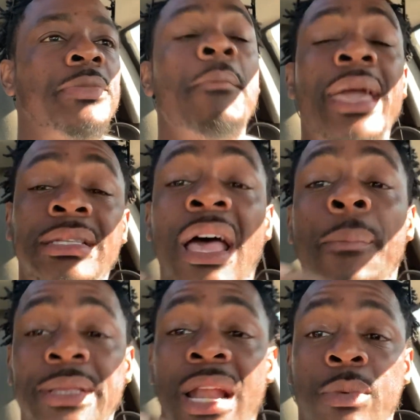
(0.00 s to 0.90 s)
the main
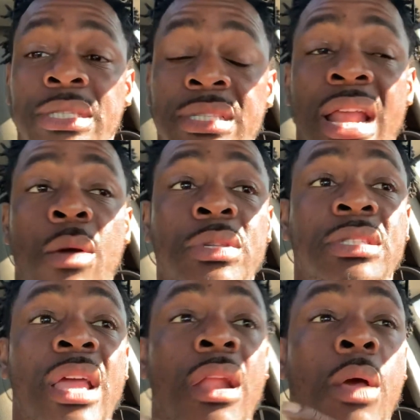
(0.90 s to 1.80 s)
topic that I was that I was
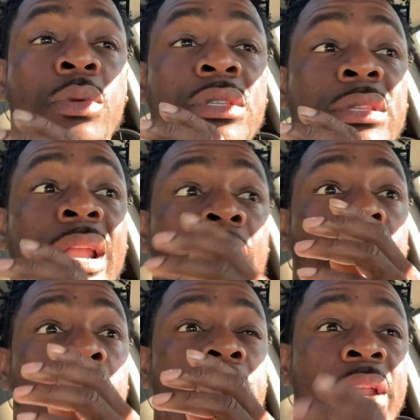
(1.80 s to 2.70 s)
that I was that
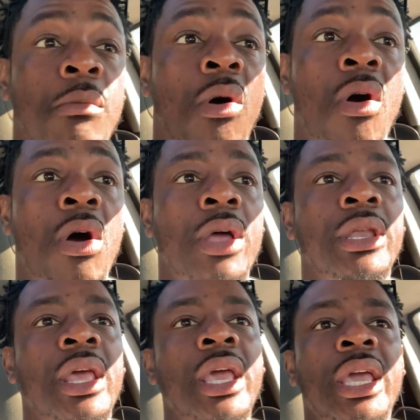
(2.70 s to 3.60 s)
I'm that I'm
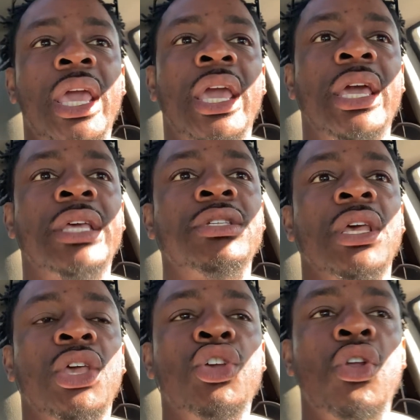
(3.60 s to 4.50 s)
on is,
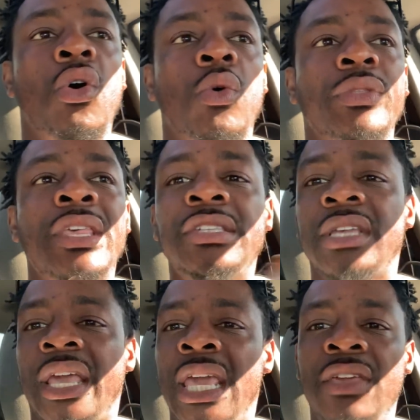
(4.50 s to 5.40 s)
you know, this is
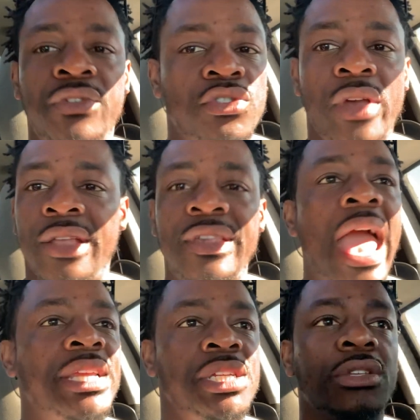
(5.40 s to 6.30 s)
an even
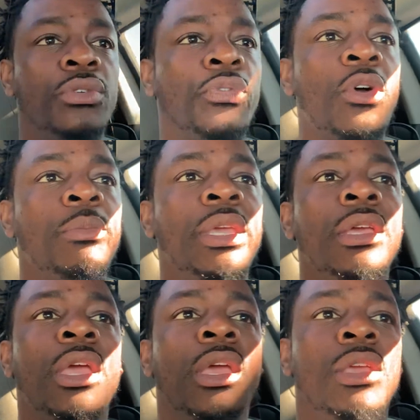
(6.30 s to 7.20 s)
transaction. You feel me?
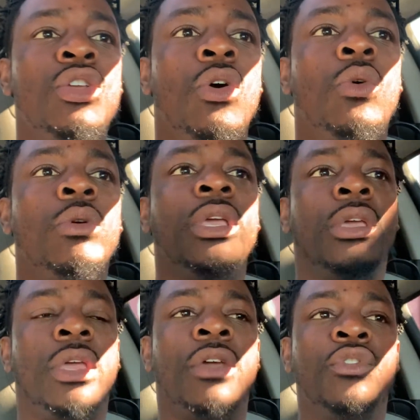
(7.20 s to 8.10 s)
You
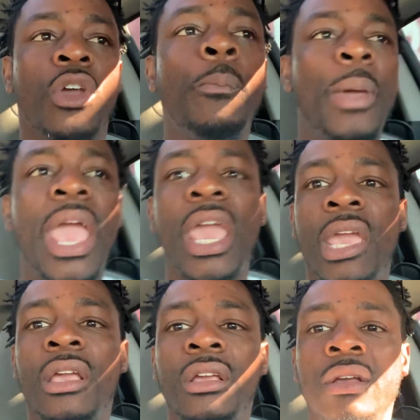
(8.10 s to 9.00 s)
know, if you're
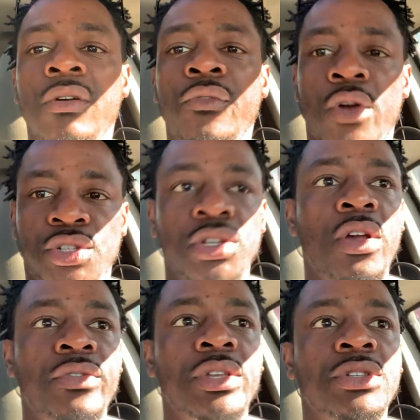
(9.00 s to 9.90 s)
paying for a
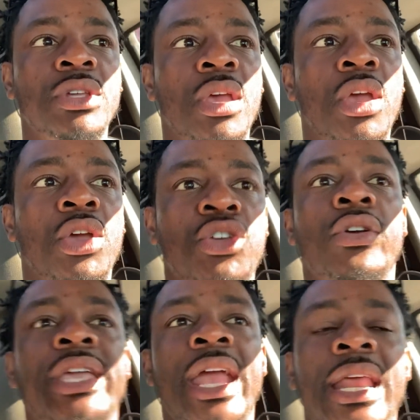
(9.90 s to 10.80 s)
service,
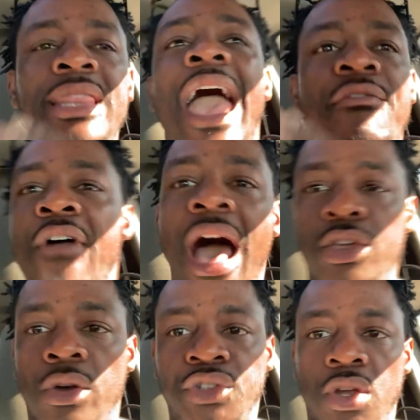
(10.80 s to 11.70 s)
you're getting that
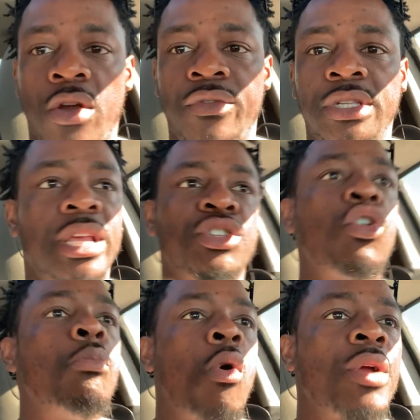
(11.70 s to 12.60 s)
value of service. There's no
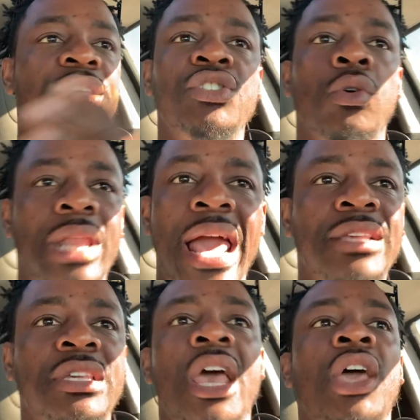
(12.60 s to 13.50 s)
more, there's no
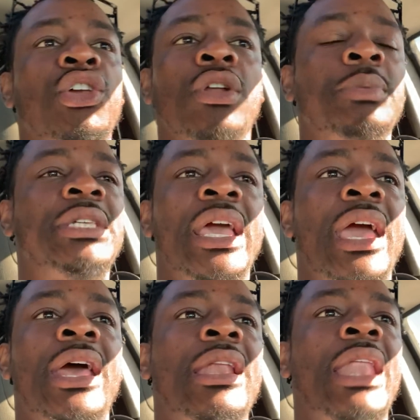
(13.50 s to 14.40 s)
less. You know what I'm
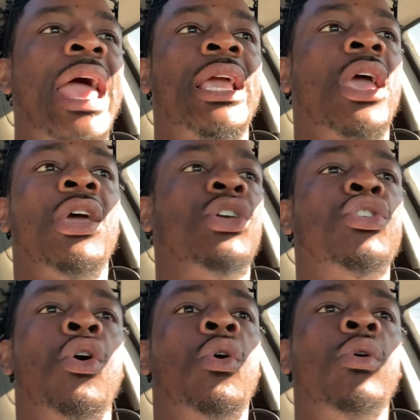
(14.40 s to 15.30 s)
saying? Like you
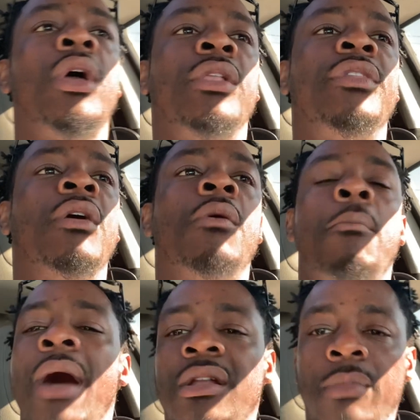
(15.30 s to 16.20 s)
know, the
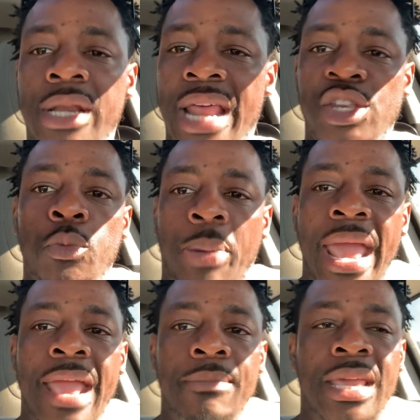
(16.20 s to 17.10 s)
amount of money that you
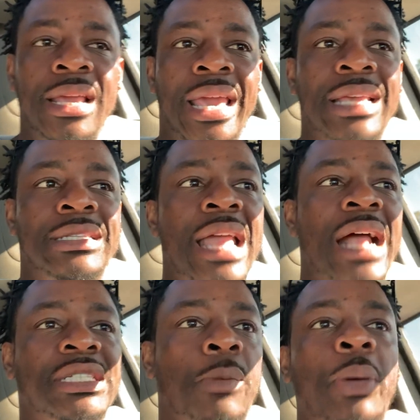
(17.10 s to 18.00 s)
paying me is not
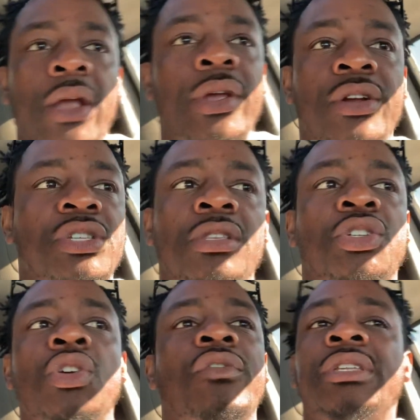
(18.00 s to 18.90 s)
superior to the
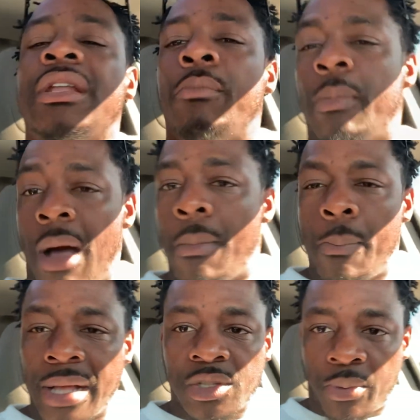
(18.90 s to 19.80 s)
service that I'm, I'm
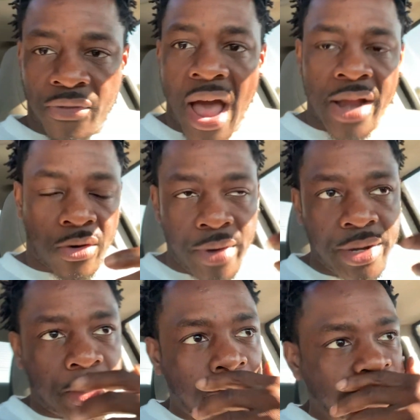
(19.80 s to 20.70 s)
about to provide or
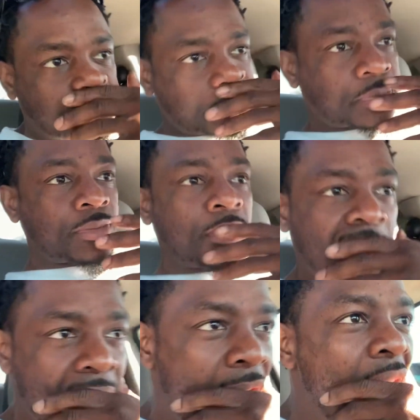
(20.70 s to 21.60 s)
render.
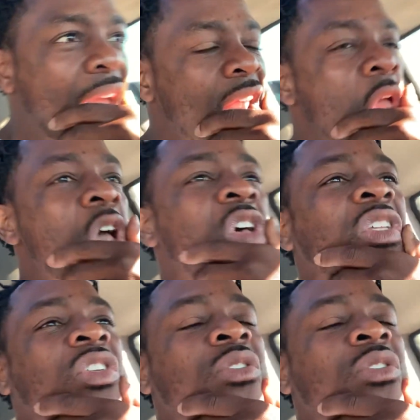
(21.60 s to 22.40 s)
All right. So